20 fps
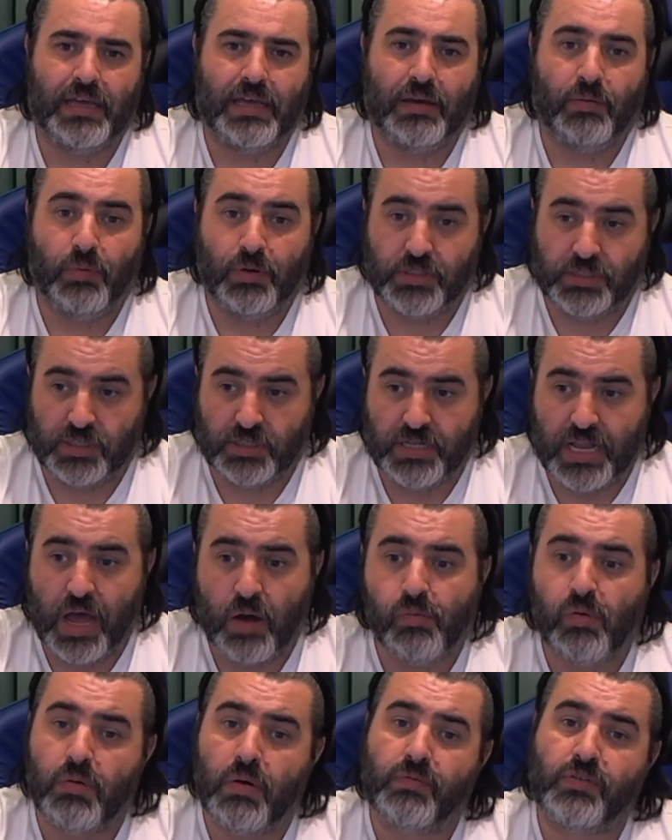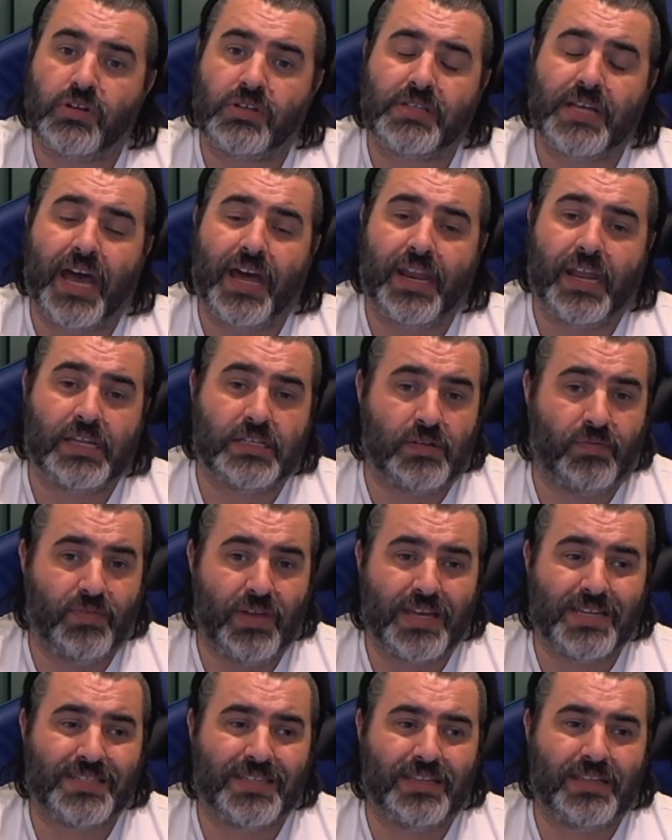which is now what we've just had as of
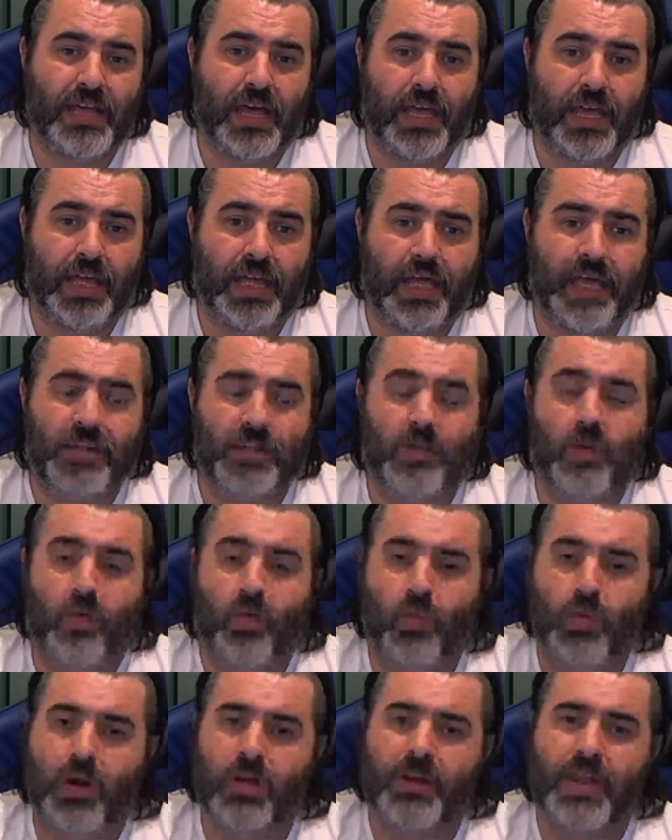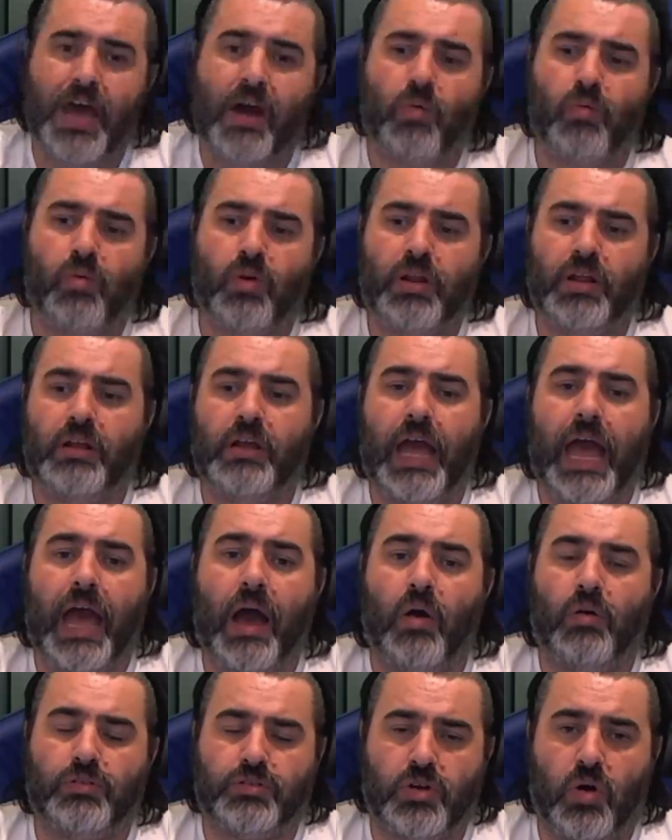yesterday, is we are now running
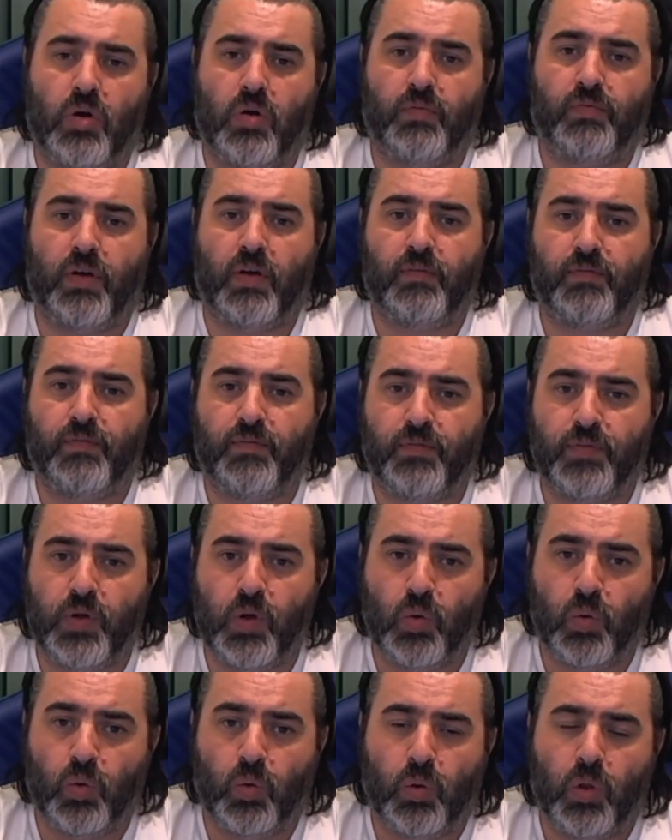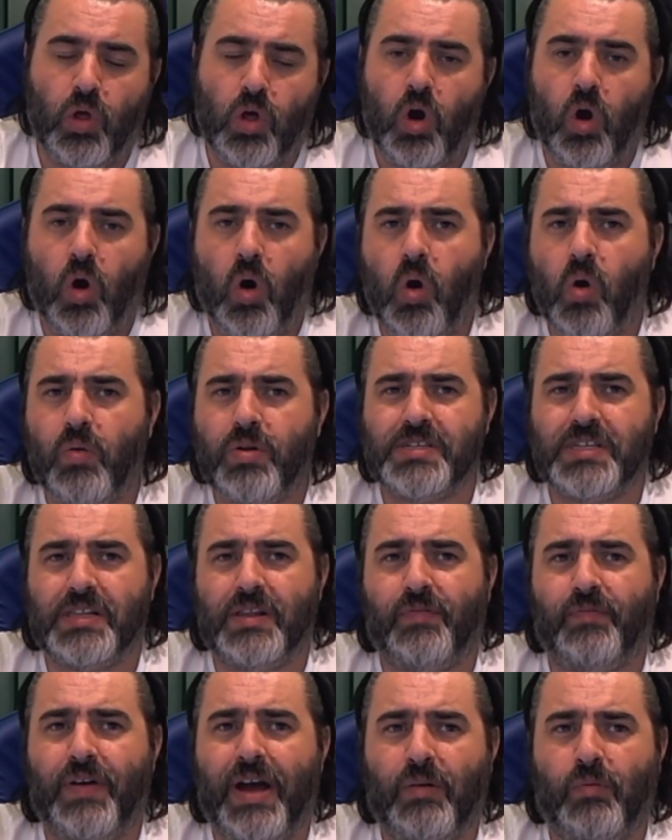out of fuel. Or is it
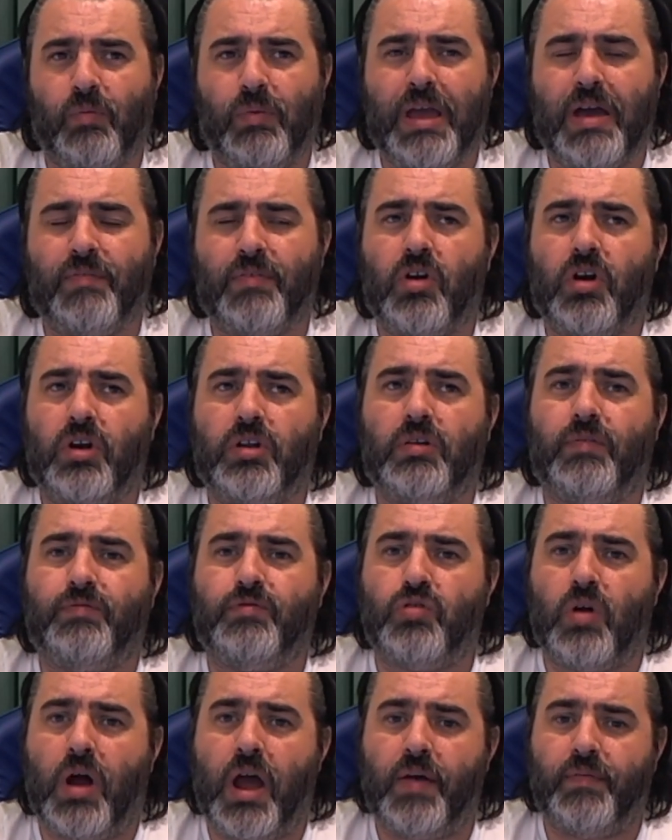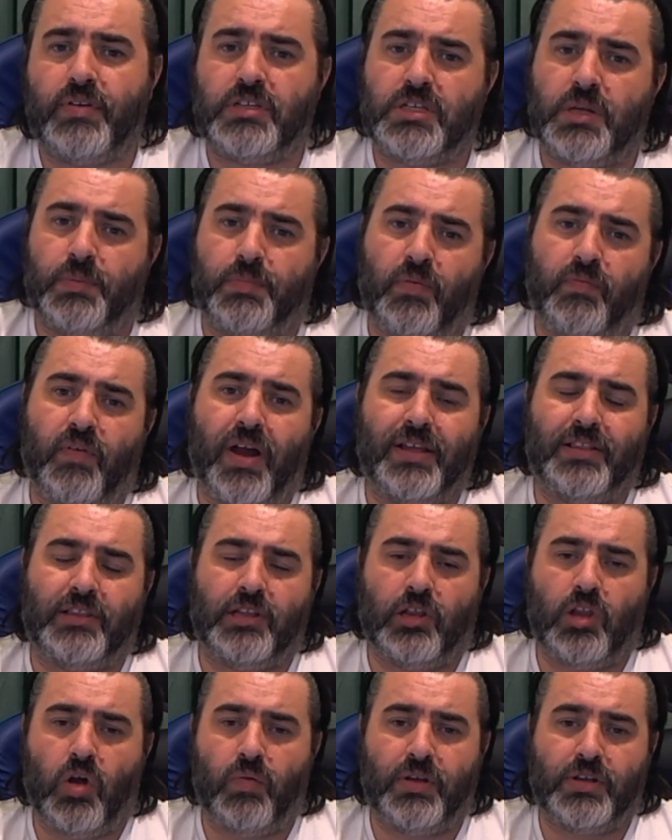the fact we haven't got enough drivers to provide
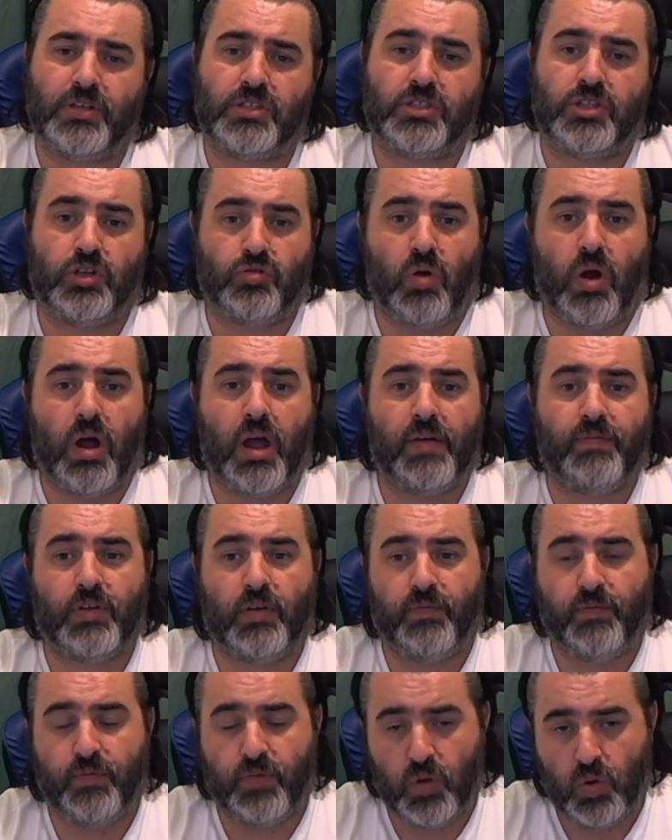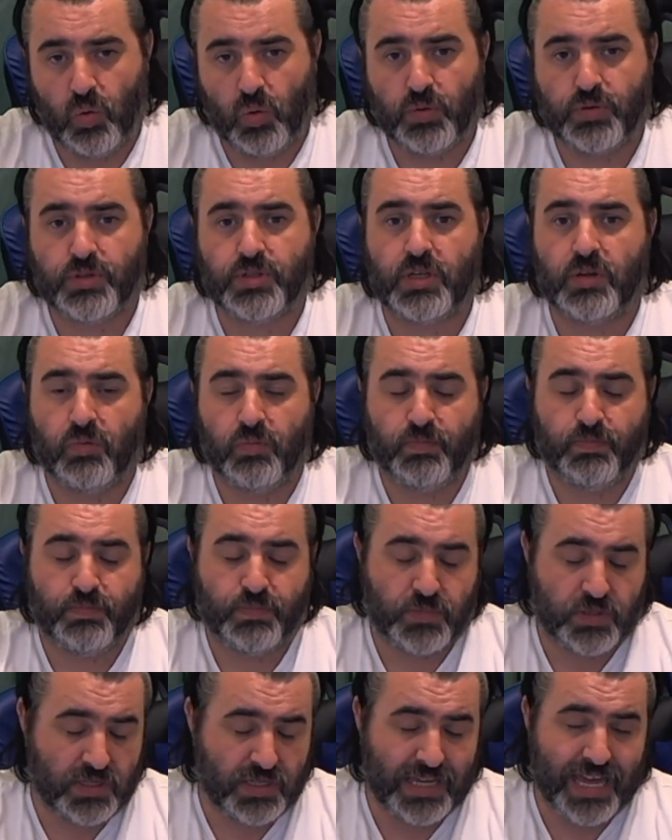the lorries to drive the fuel to
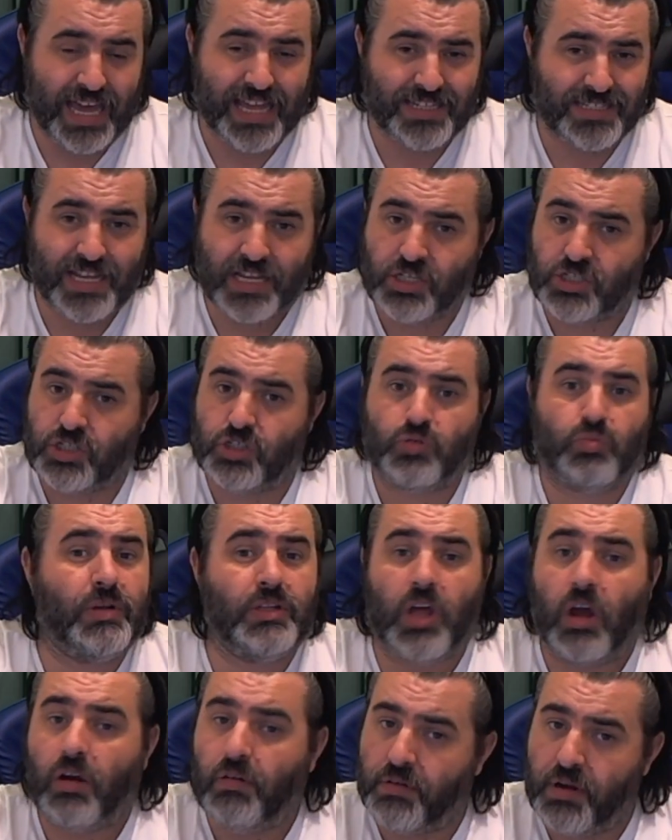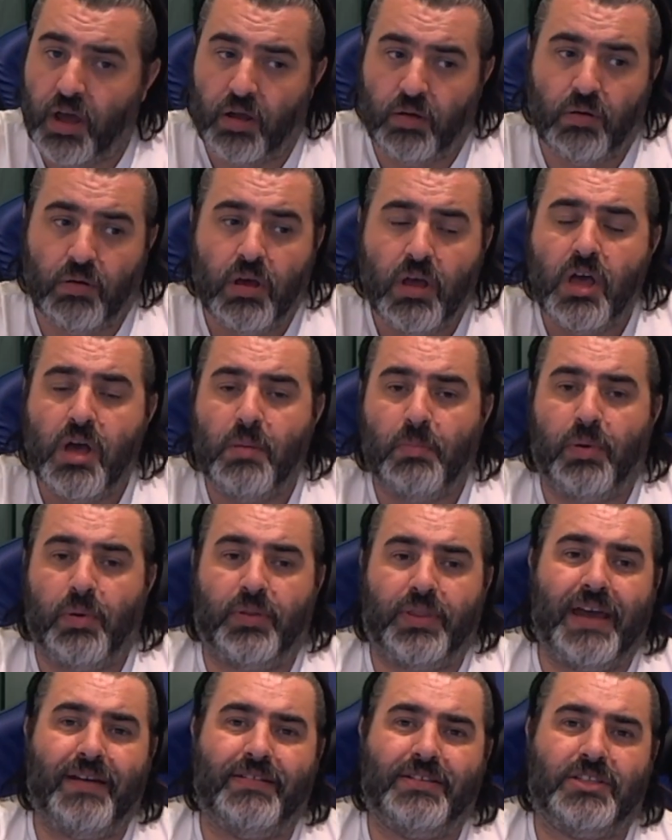the gas stations? We don't know. But
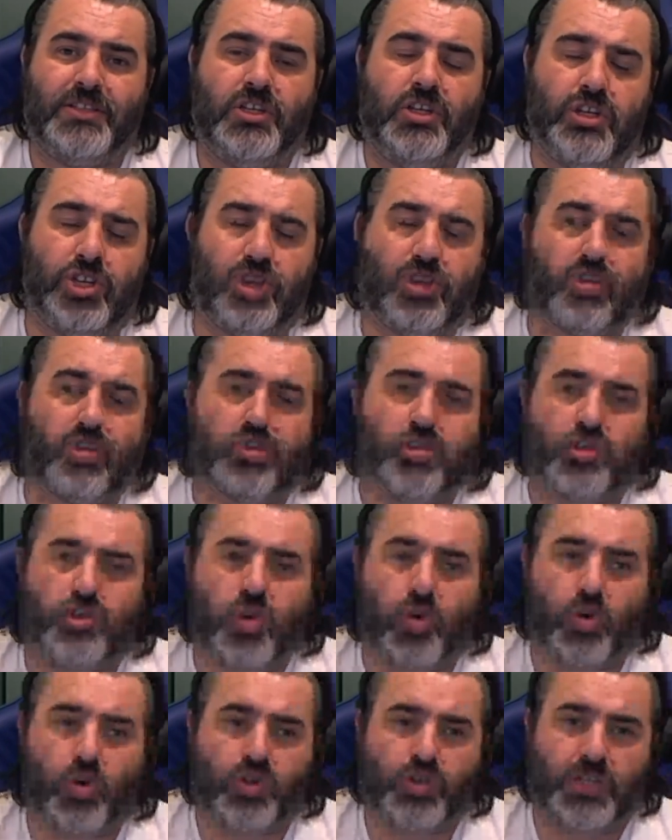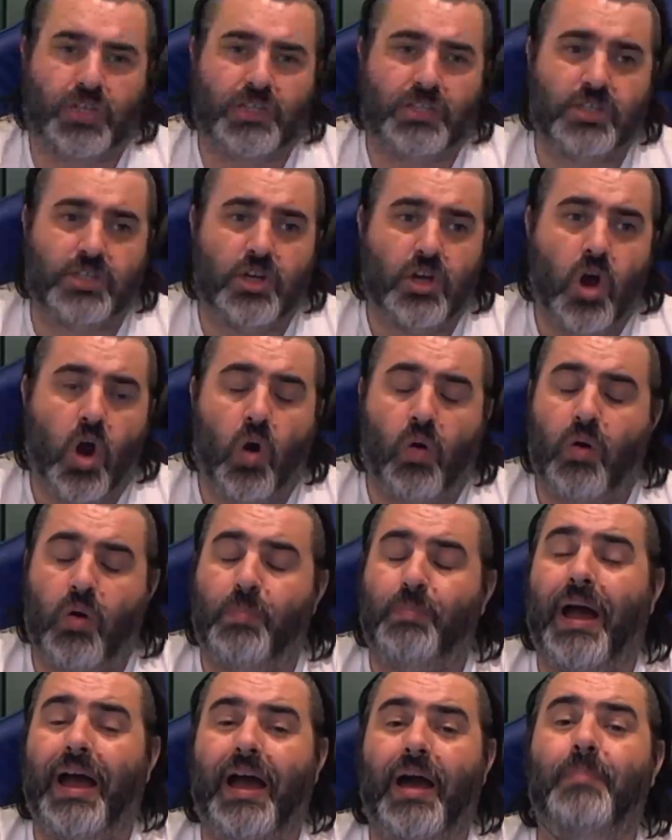there is a huge shortage, or
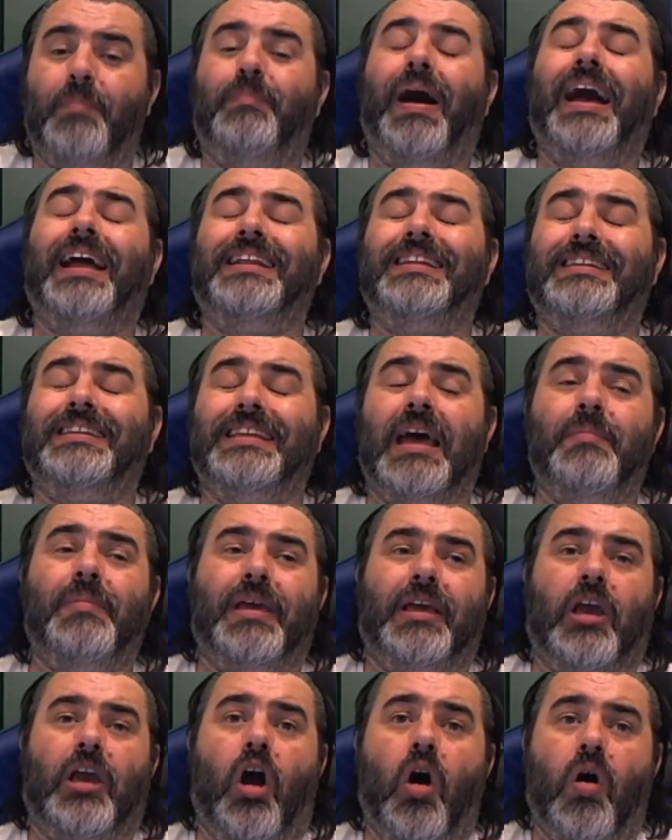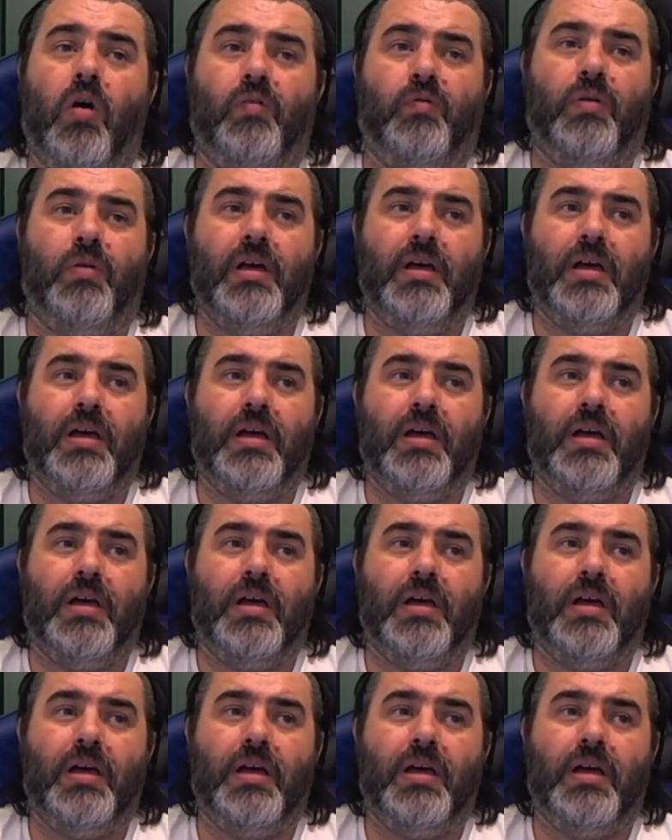a pandemic of